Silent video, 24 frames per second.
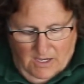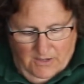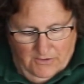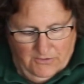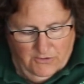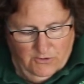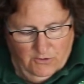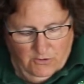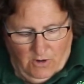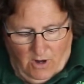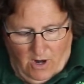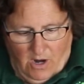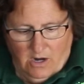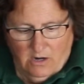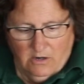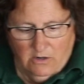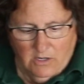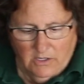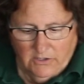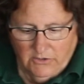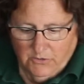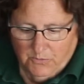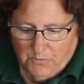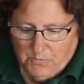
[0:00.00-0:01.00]
There are
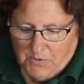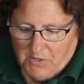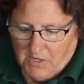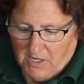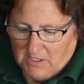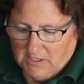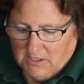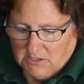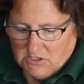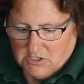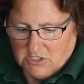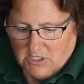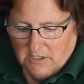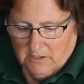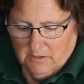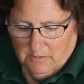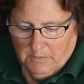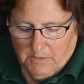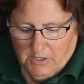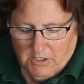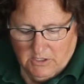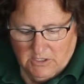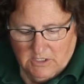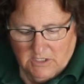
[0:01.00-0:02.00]
other products on the
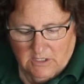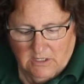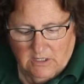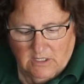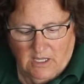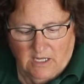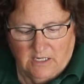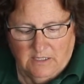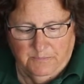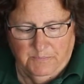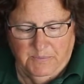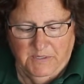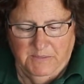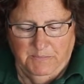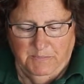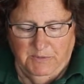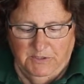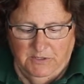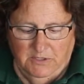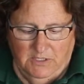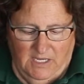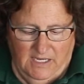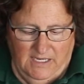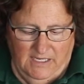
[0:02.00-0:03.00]
market a lot of
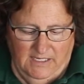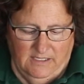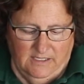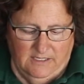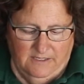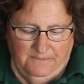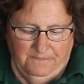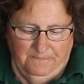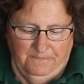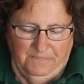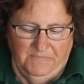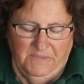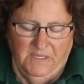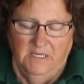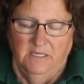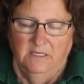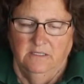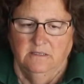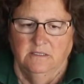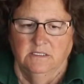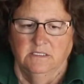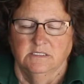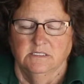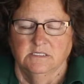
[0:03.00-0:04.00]
people like.
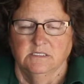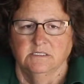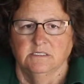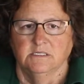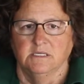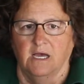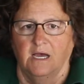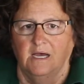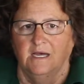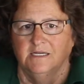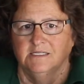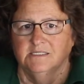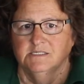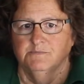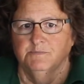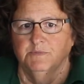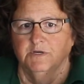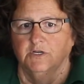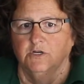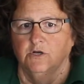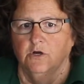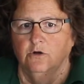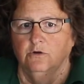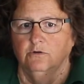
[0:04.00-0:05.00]
This is
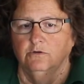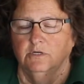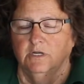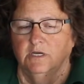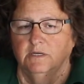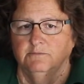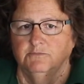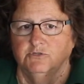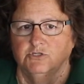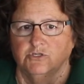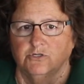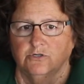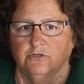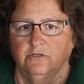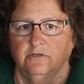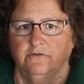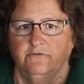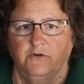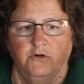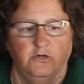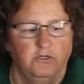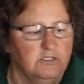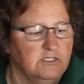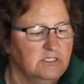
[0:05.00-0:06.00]
Osmocote. I'm sure you've
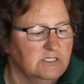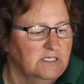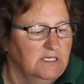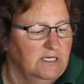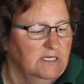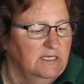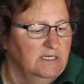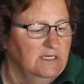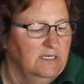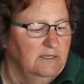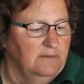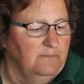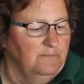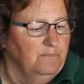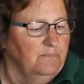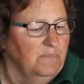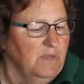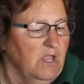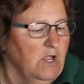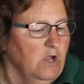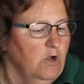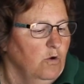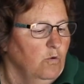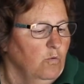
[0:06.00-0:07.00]
all seen it.
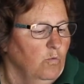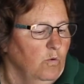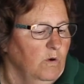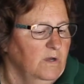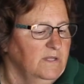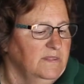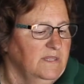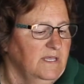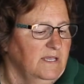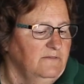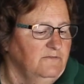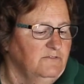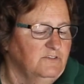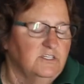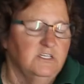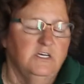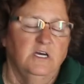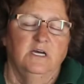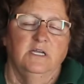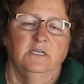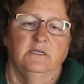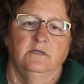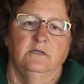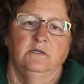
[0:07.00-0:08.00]
What they've
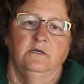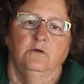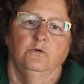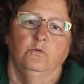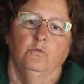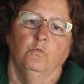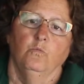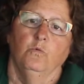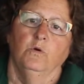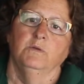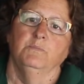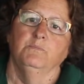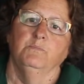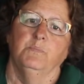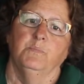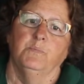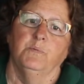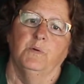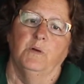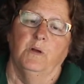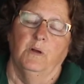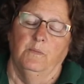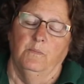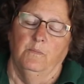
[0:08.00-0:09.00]
done, one
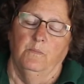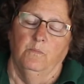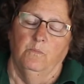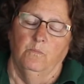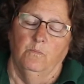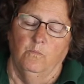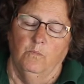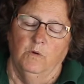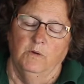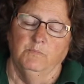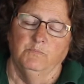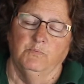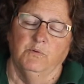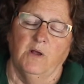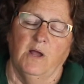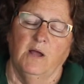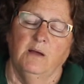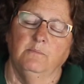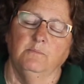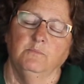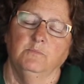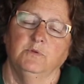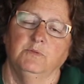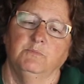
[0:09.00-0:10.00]

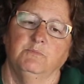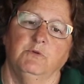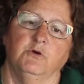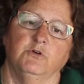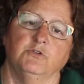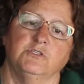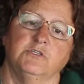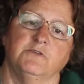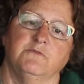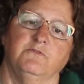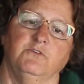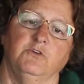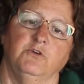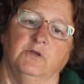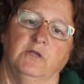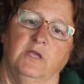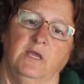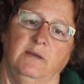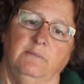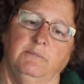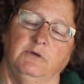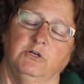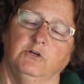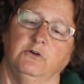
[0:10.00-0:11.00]
problem with most of your
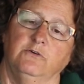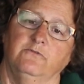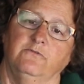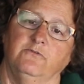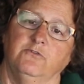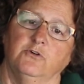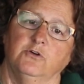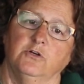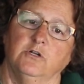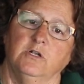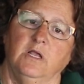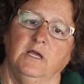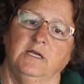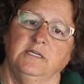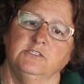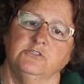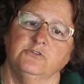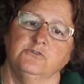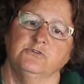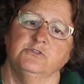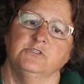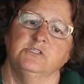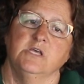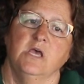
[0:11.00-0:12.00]
chemical
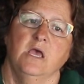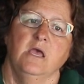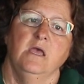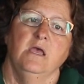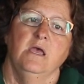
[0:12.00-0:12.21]
fertilizers,